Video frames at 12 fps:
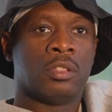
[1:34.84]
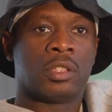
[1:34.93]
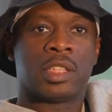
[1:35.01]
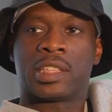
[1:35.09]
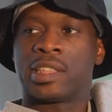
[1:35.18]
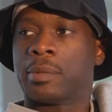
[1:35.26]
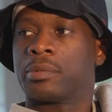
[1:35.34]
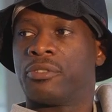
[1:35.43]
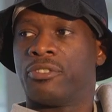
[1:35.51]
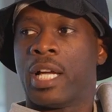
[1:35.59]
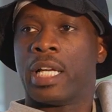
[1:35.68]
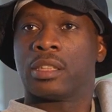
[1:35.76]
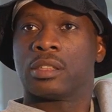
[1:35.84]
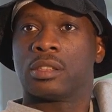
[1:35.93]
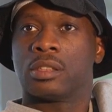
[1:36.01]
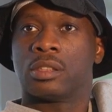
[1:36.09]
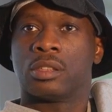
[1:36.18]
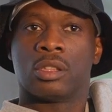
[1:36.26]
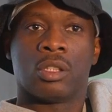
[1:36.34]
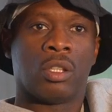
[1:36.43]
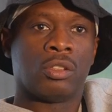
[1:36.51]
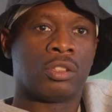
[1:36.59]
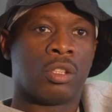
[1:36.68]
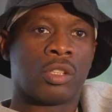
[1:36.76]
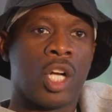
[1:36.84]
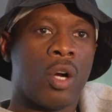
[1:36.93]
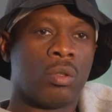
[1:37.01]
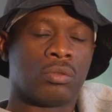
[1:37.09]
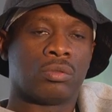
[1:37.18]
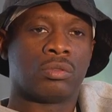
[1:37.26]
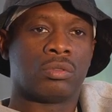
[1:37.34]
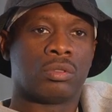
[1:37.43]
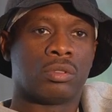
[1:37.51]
You either accept the fact or you don't go.